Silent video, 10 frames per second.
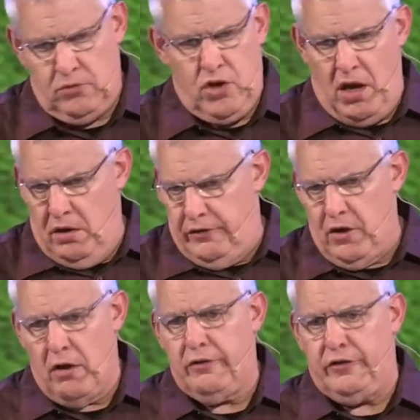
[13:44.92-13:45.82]
Debt is
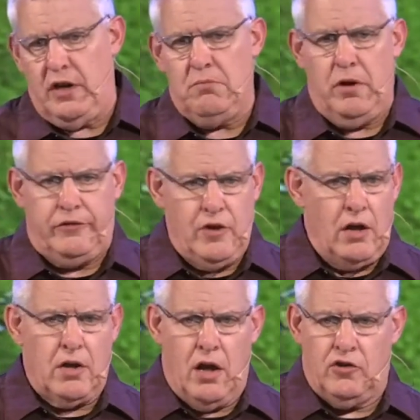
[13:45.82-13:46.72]
not a sin, but it's
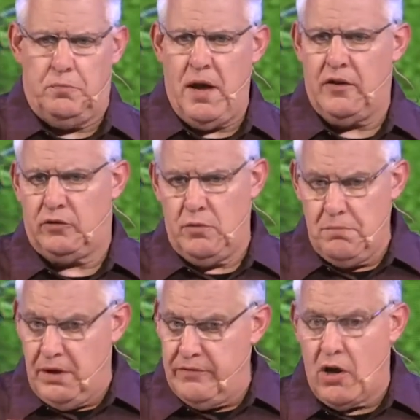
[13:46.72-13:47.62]
not God's best. And we
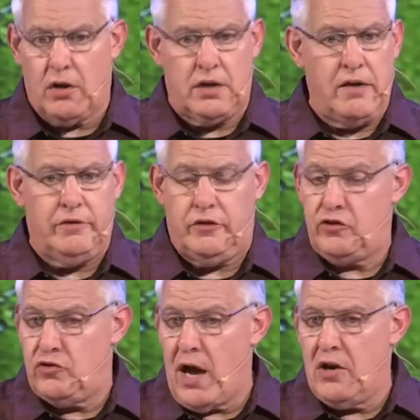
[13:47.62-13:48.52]
believe God gave us a
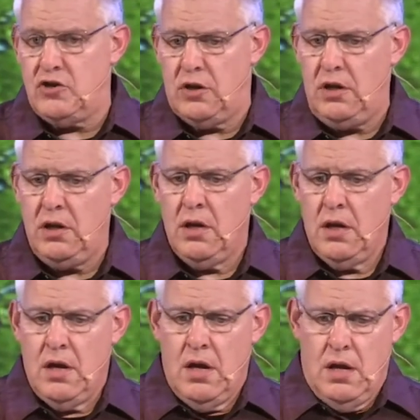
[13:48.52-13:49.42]
strategy.
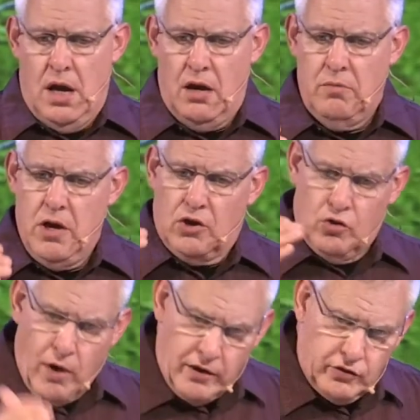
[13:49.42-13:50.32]
And we
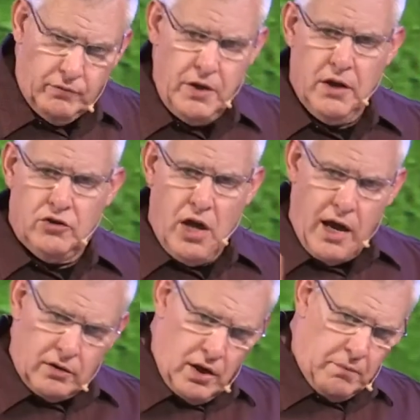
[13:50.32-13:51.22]
aggressively
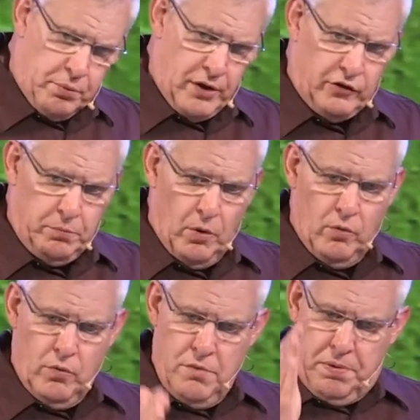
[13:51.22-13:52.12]
attacked that
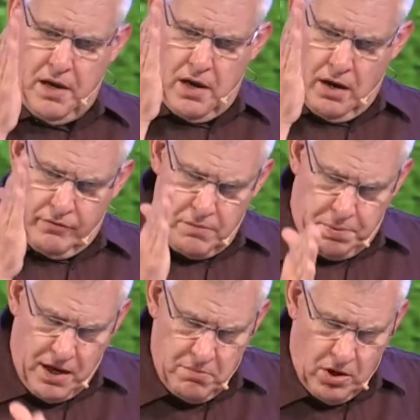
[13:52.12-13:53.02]
principle. We paid every
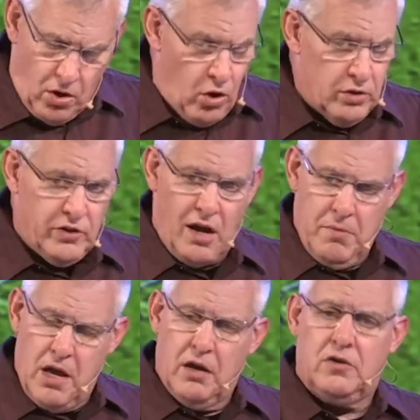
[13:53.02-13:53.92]
payment on
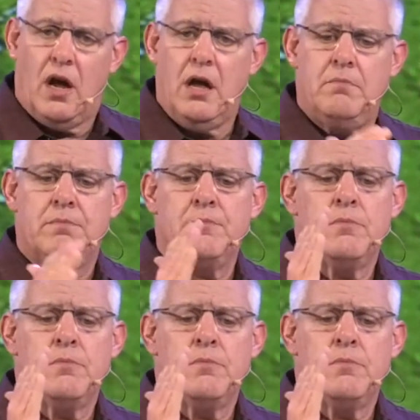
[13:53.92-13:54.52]
time, ahead of time.